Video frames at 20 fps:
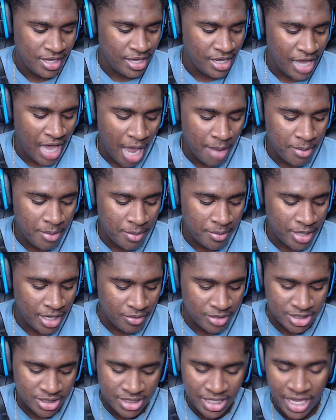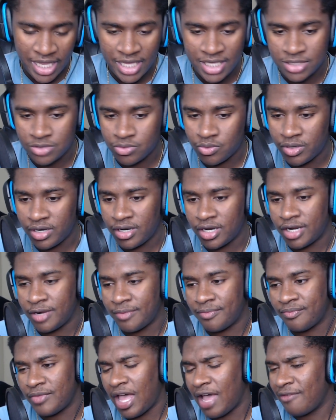I remember there was days where
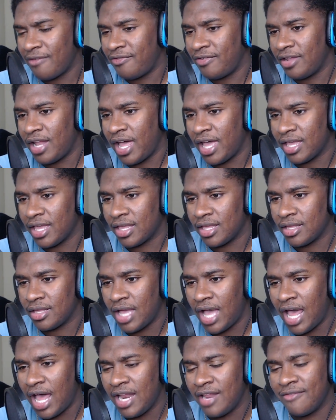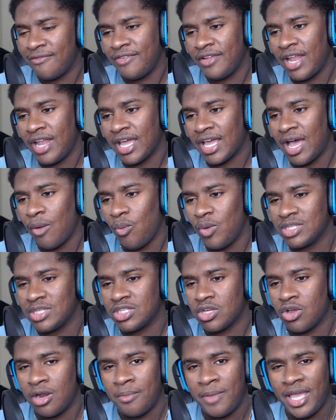I felt like I didn't feel like I wasn't
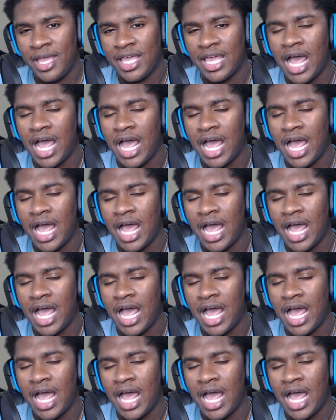gonna make it.